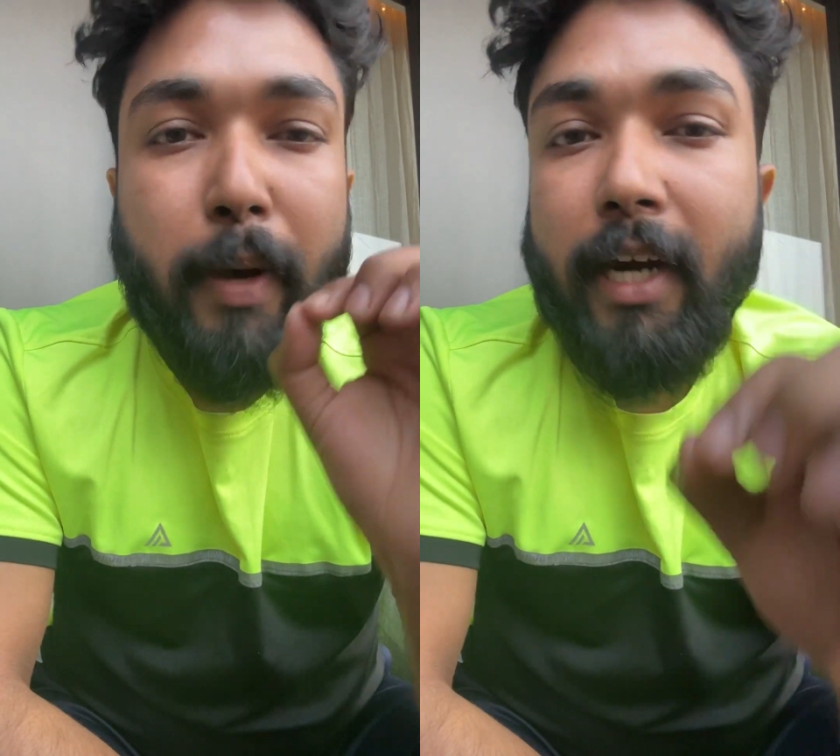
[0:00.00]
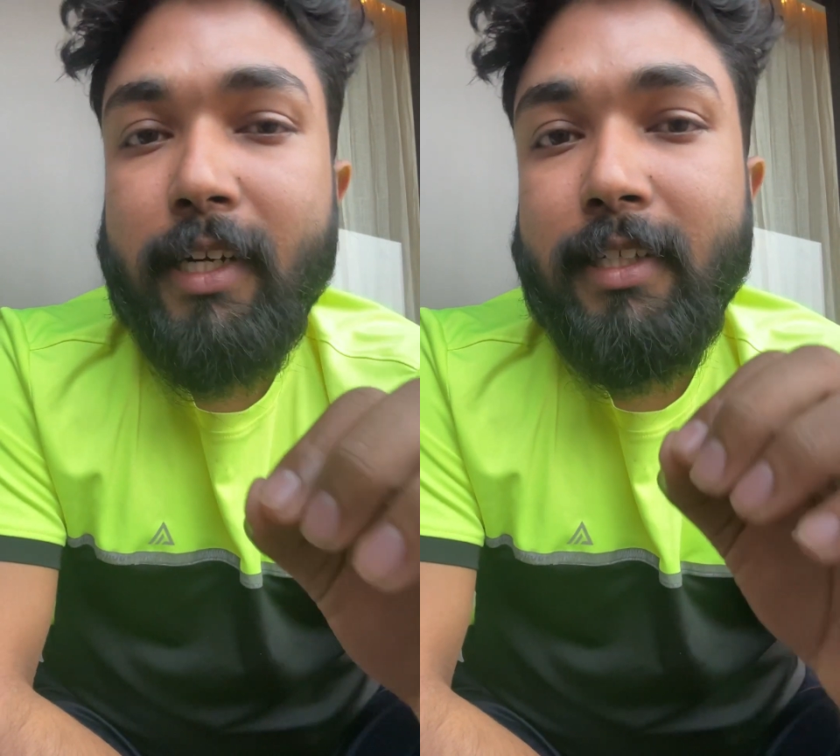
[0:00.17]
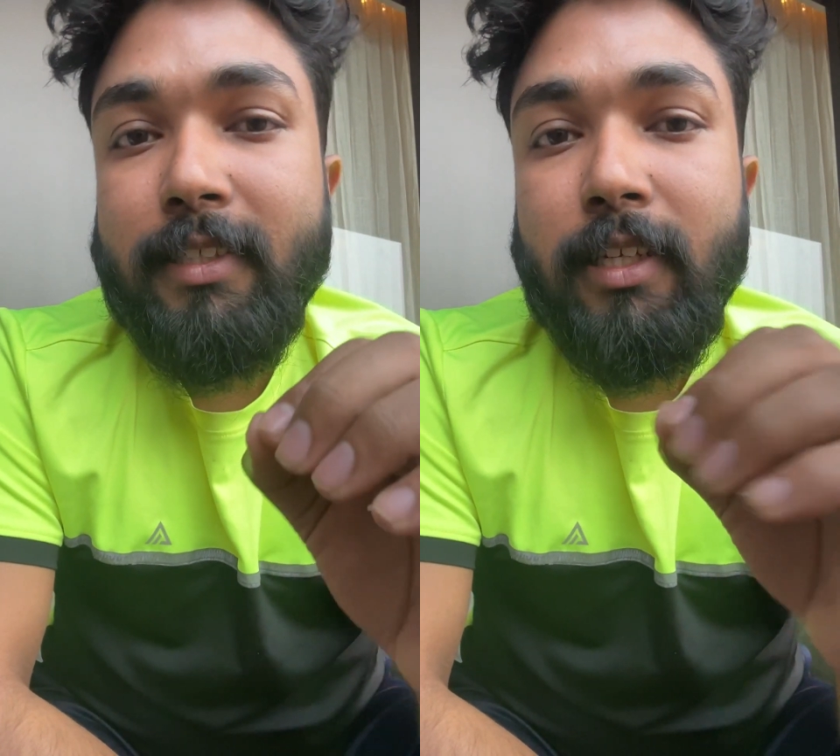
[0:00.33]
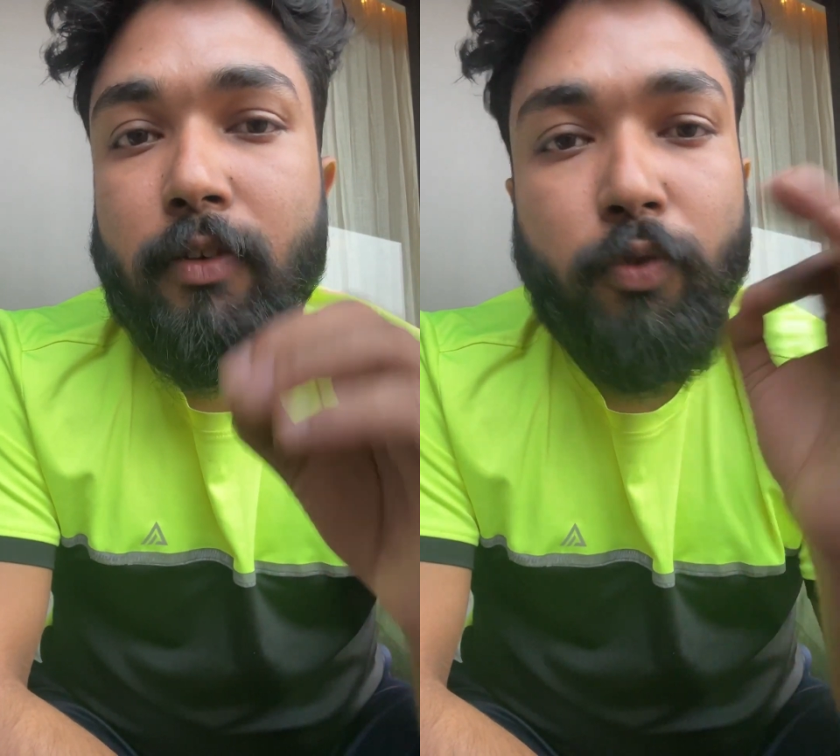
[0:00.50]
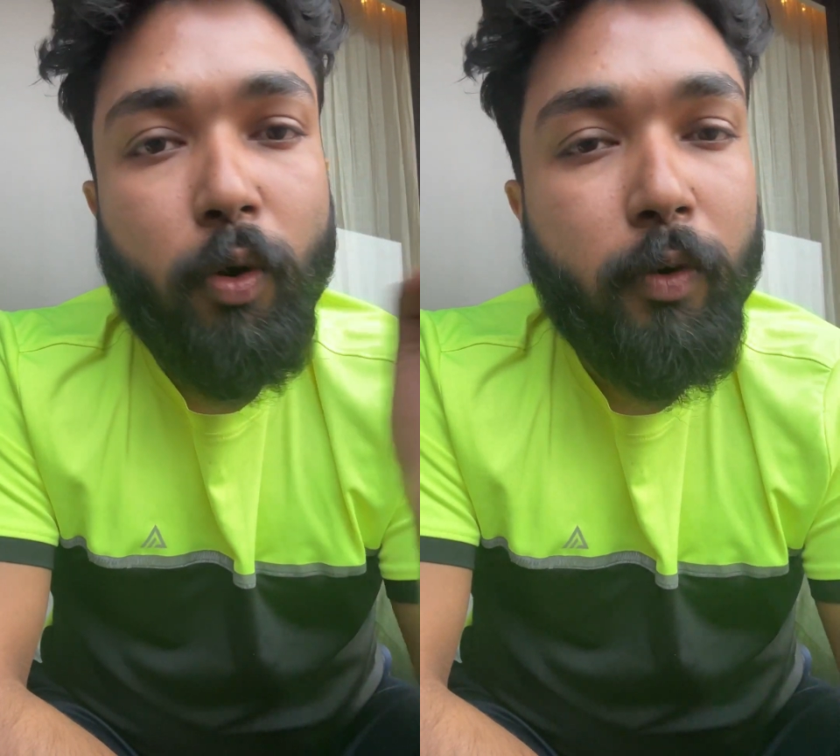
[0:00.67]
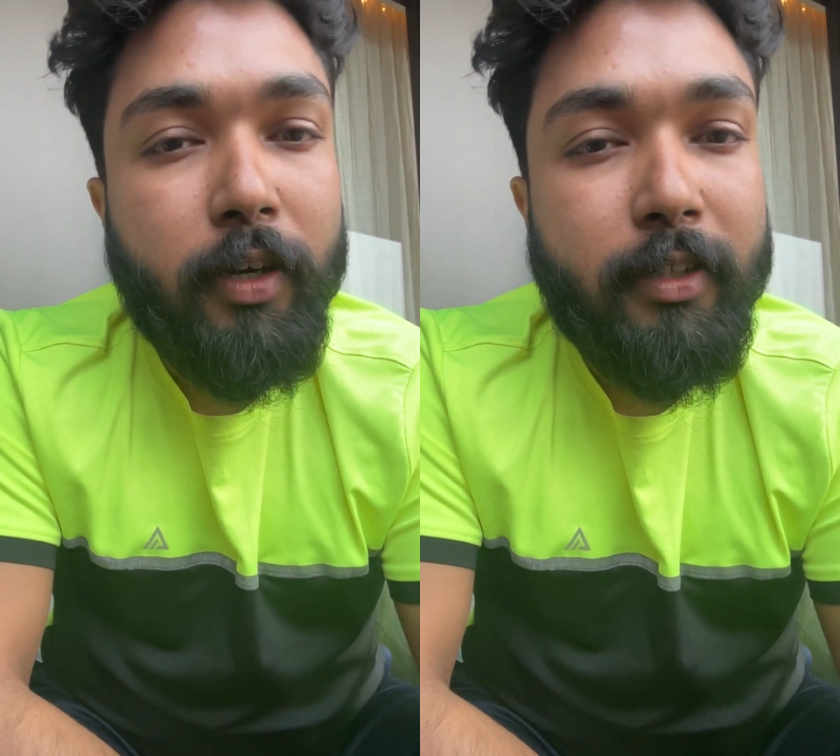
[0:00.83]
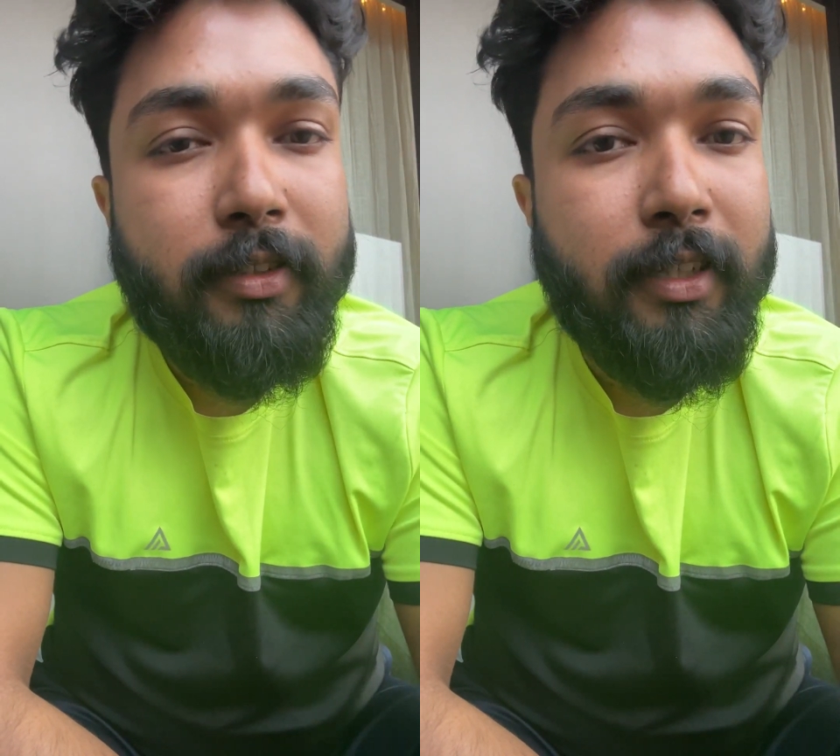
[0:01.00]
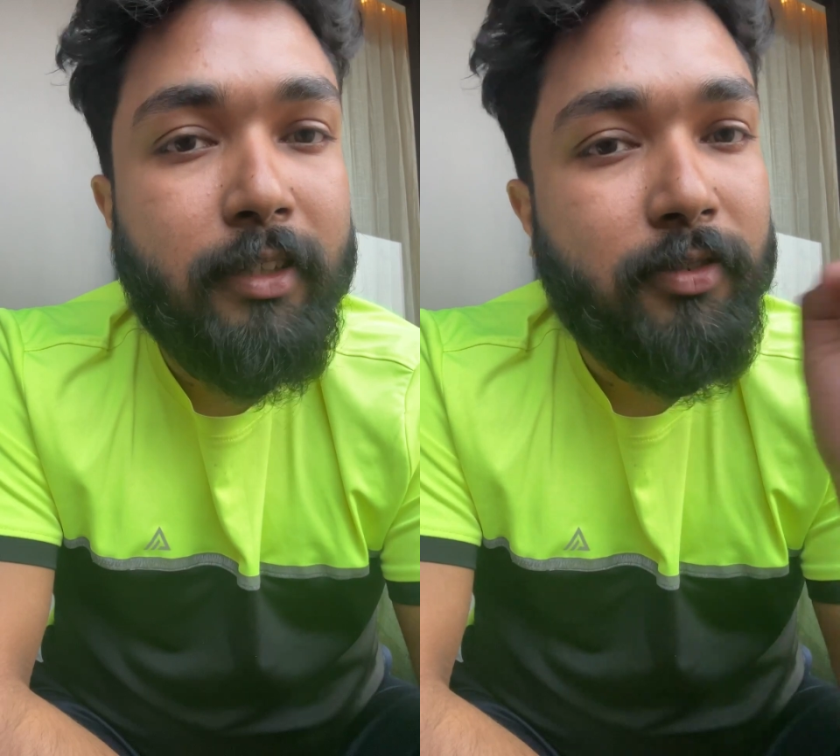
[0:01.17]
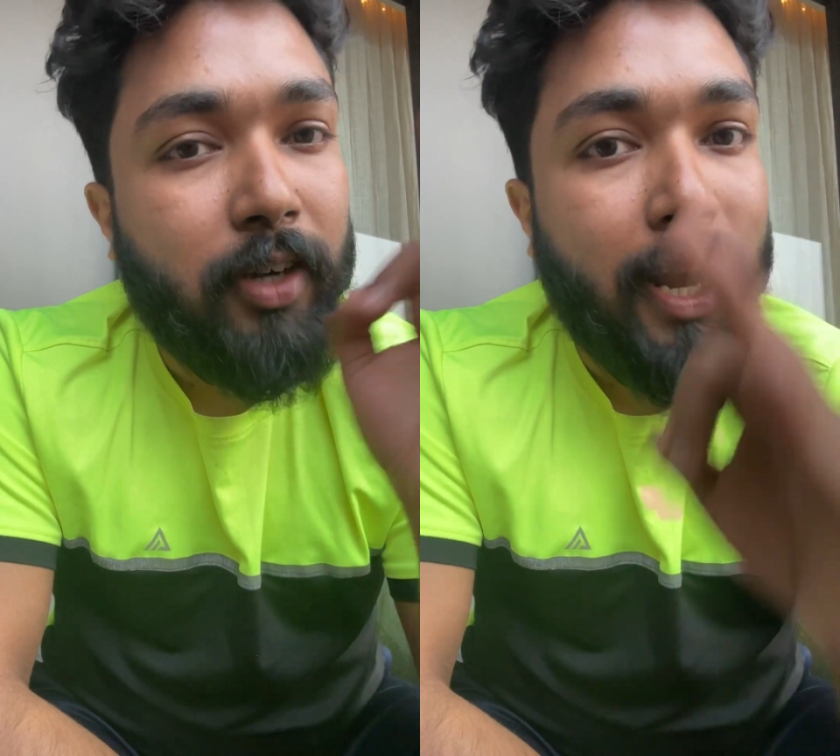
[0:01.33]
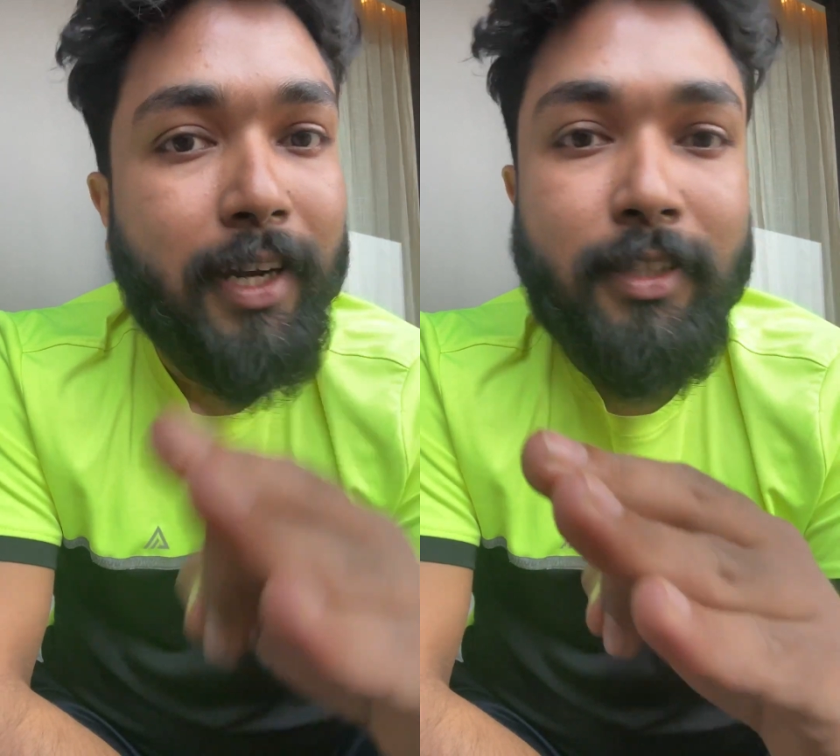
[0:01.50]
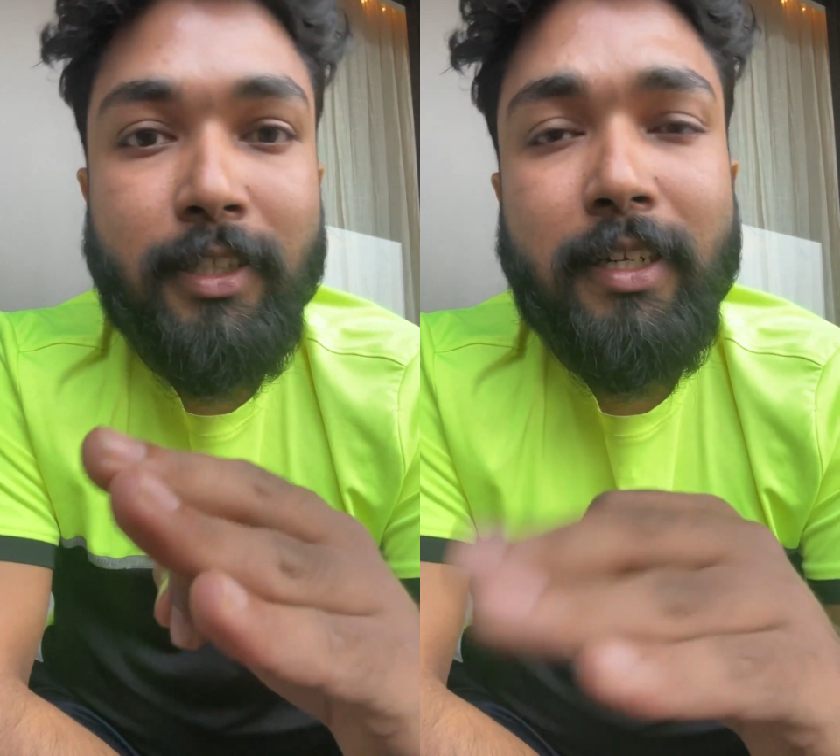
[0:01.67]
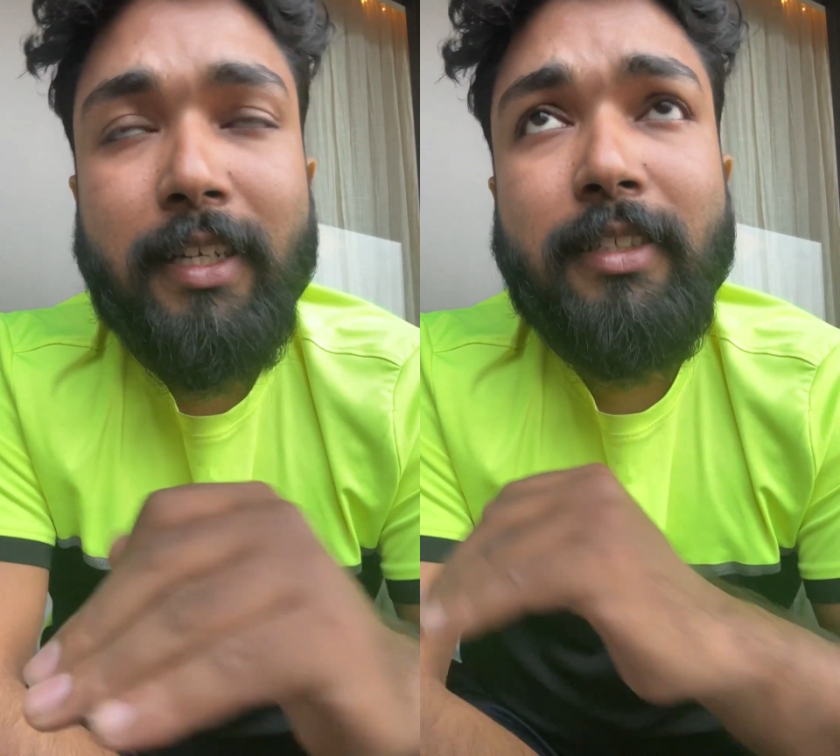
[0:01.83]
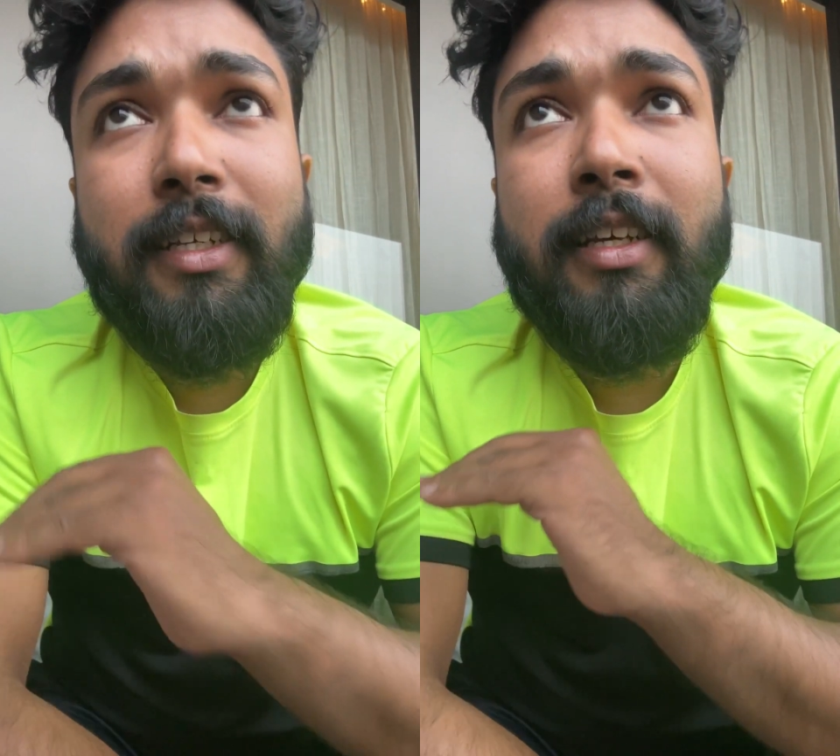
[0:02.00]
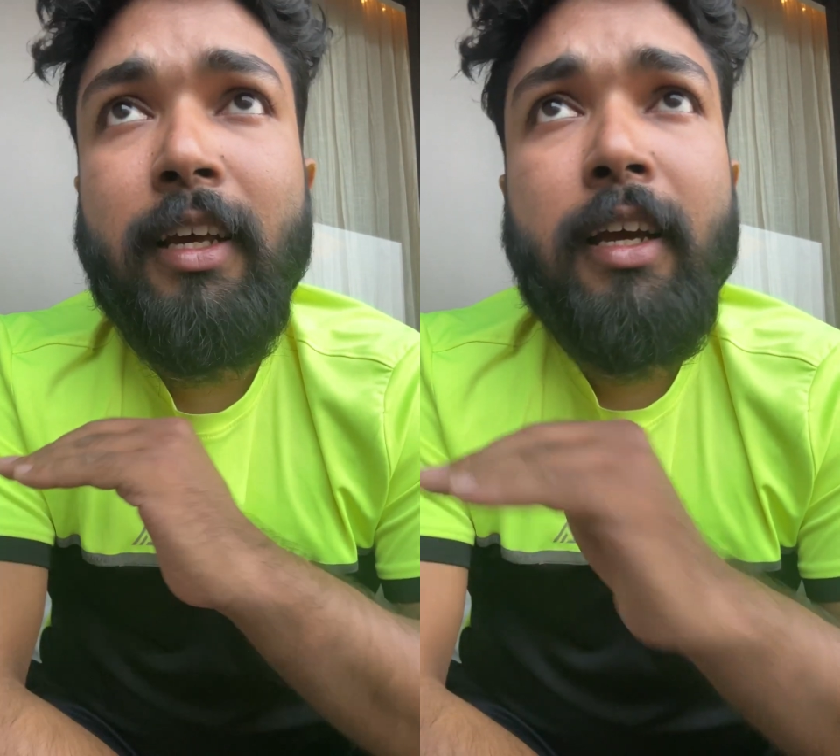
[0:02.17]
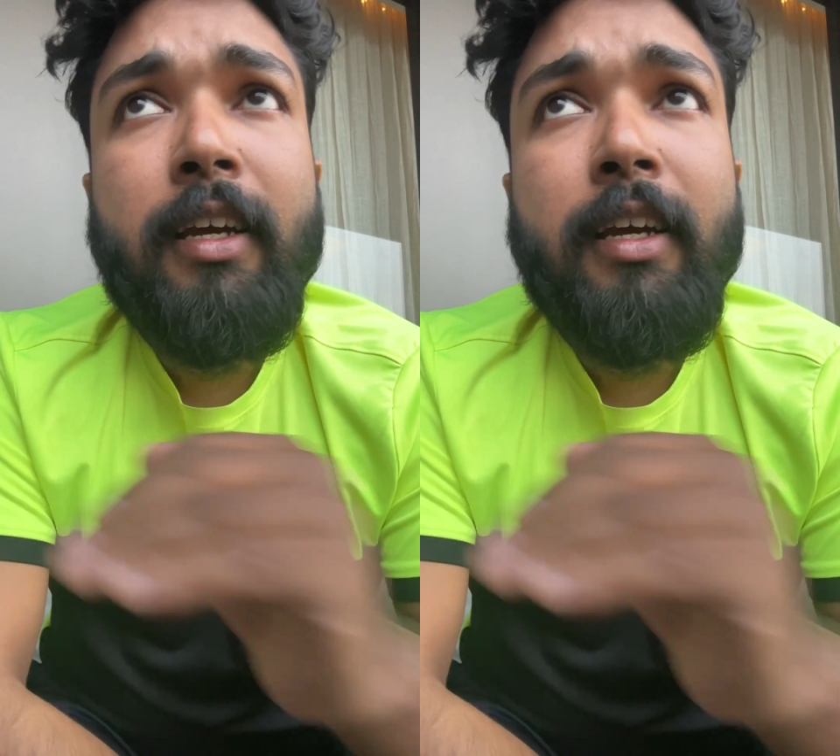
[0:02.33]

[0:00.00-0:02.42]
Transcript: back testing, forward testing, strategy testing.